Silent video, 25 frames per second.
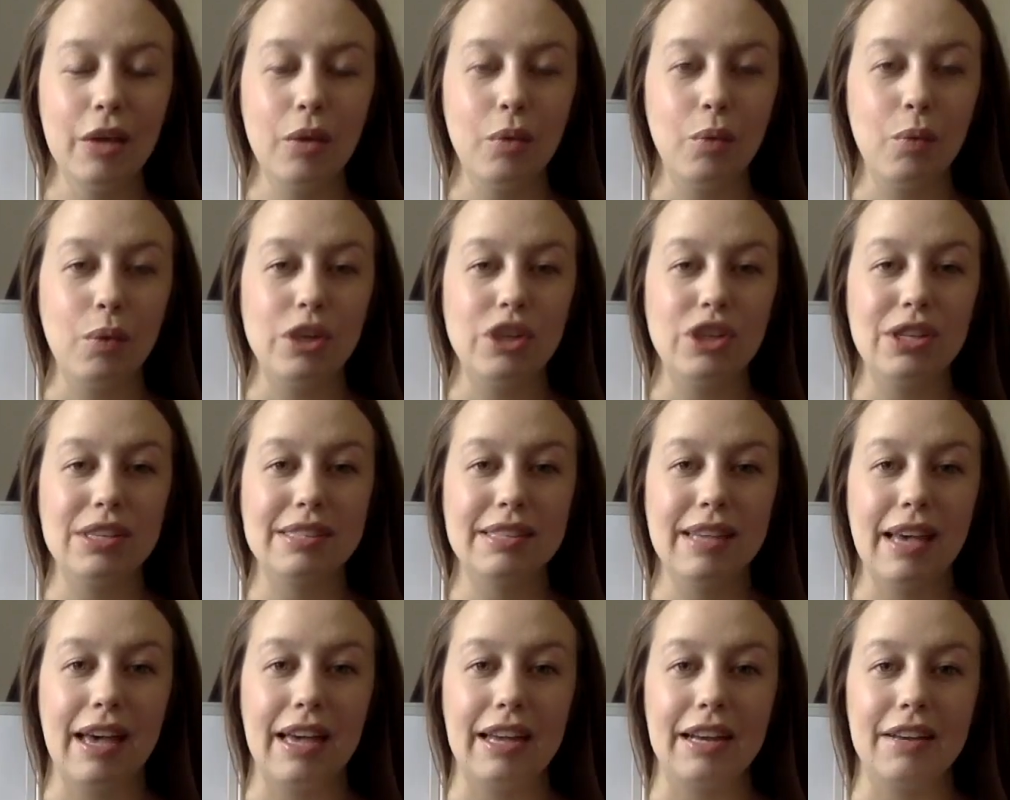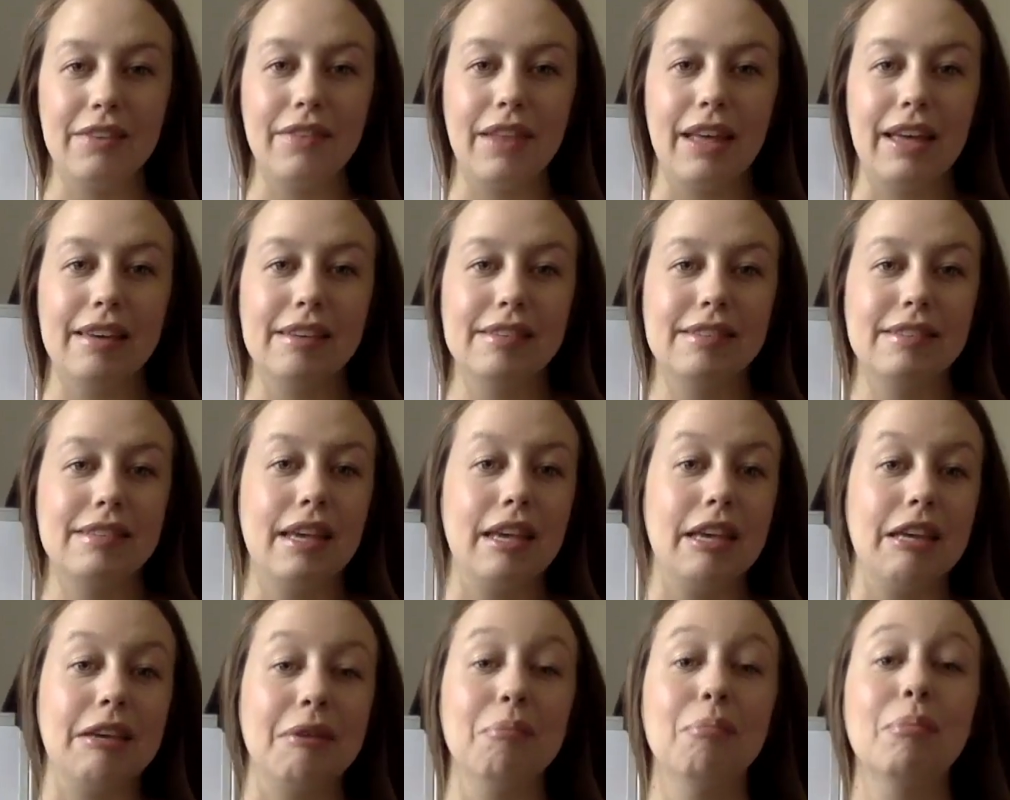which is kind of like
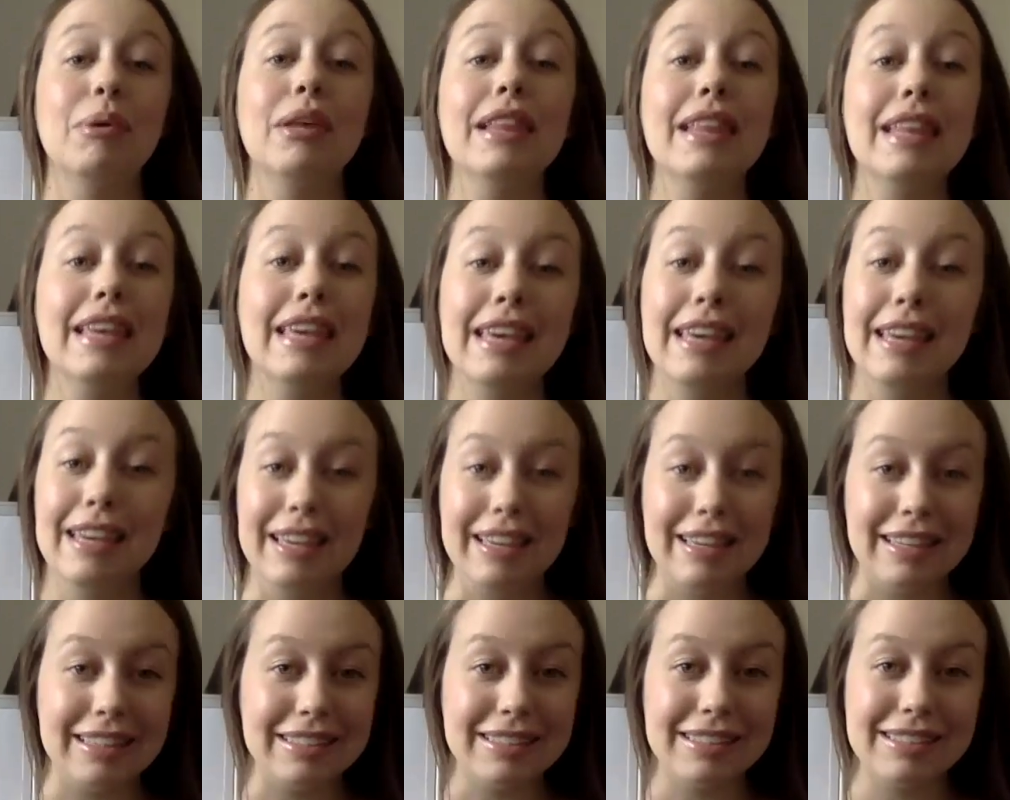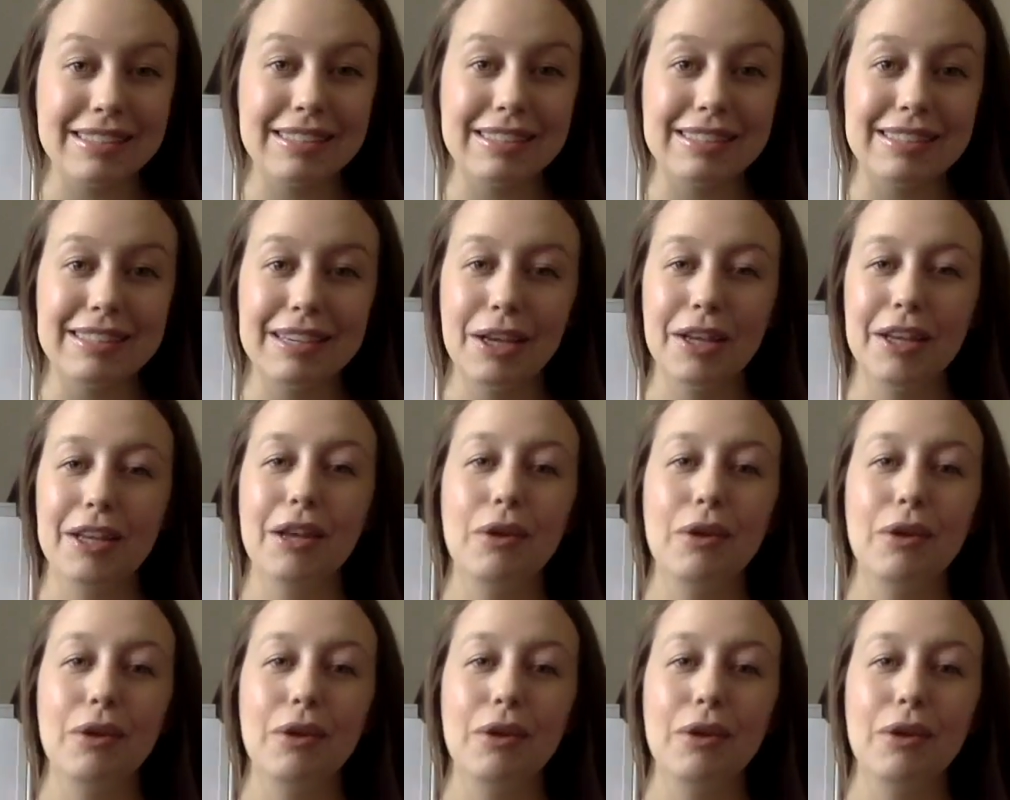saying, please